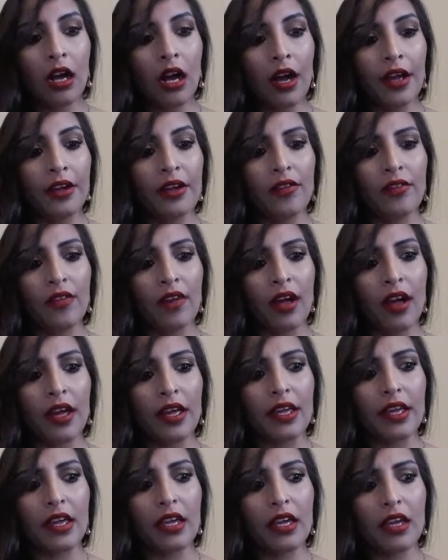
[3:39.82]
kind of
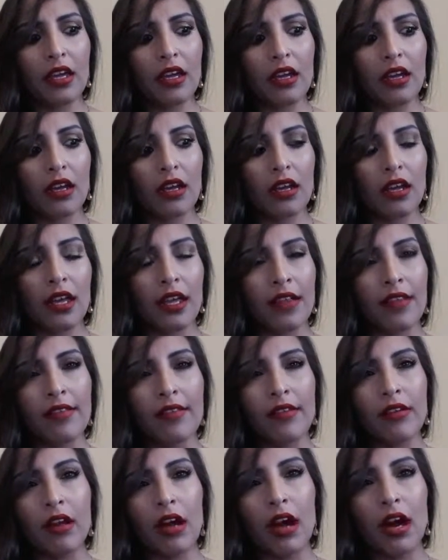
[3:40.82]
like,
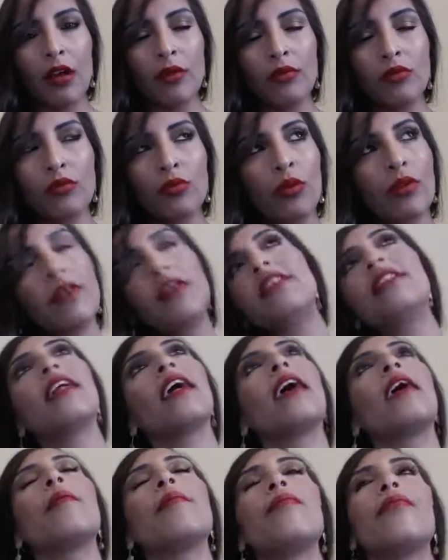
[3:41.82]
I was worried
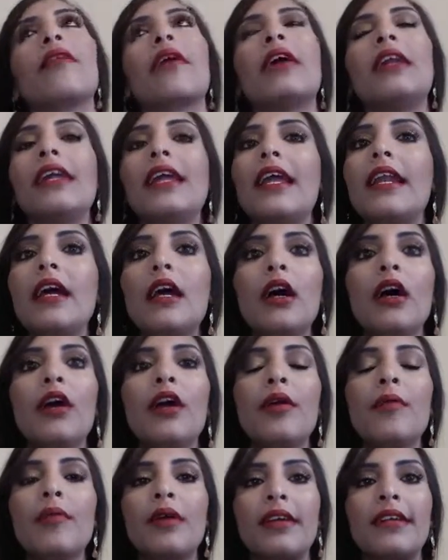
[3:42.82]
that I'm gonna get it
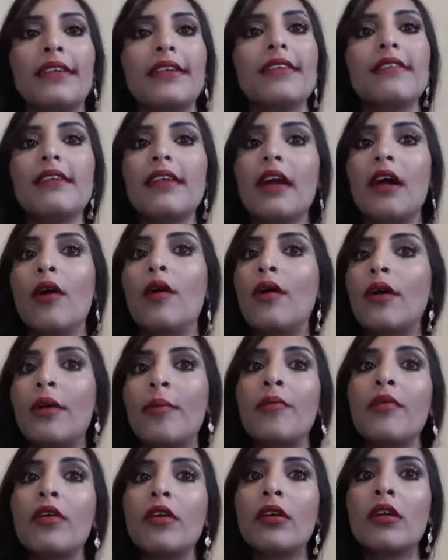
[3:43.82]
home, I'm gonna test it out, and
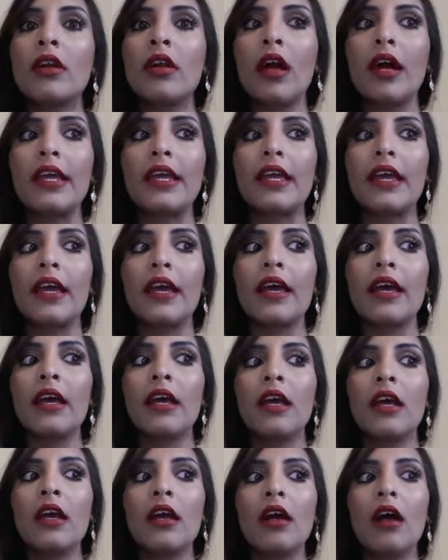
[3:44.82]
I'm not gonna like it.
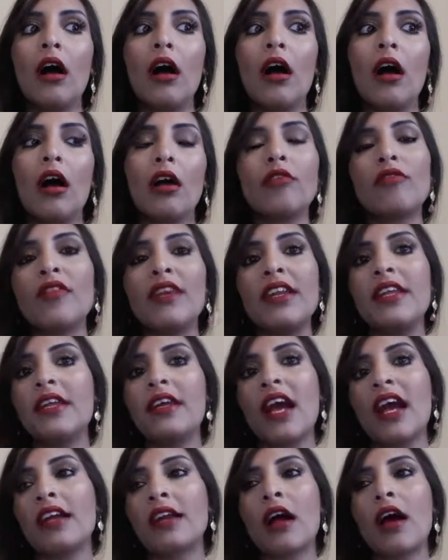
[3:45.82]
I
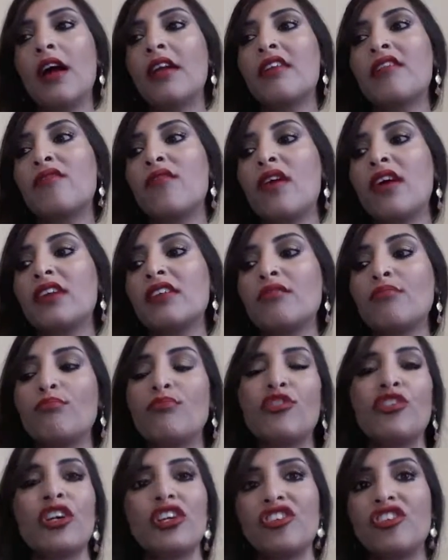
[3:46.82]
already had kind of like
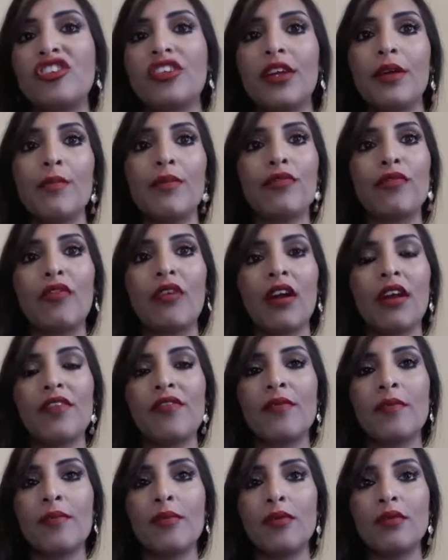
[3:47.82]
judged it before I
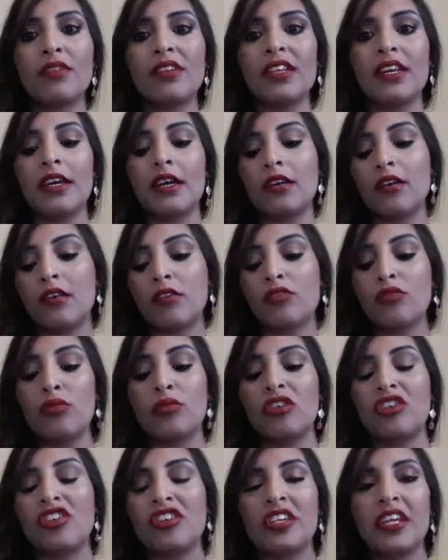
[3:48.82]
even bought it,
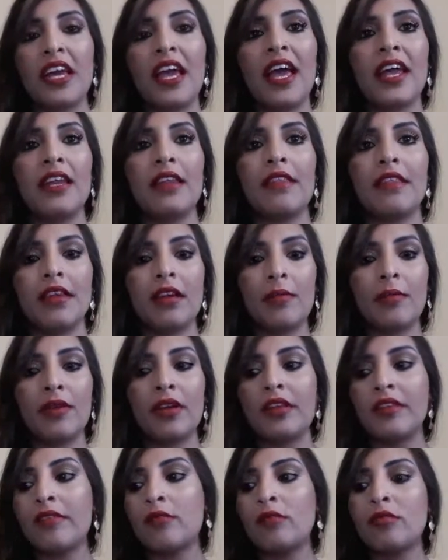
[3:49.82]
swatched it, anything,
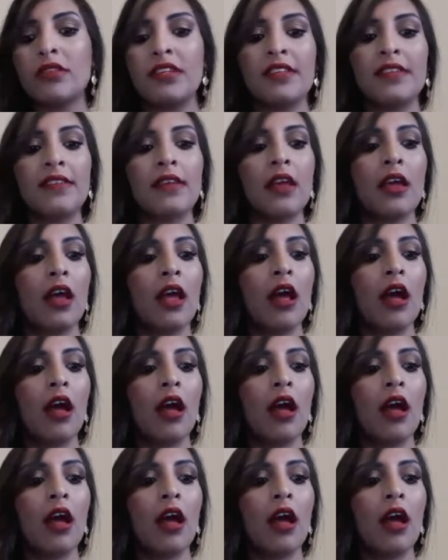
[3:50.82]
because all these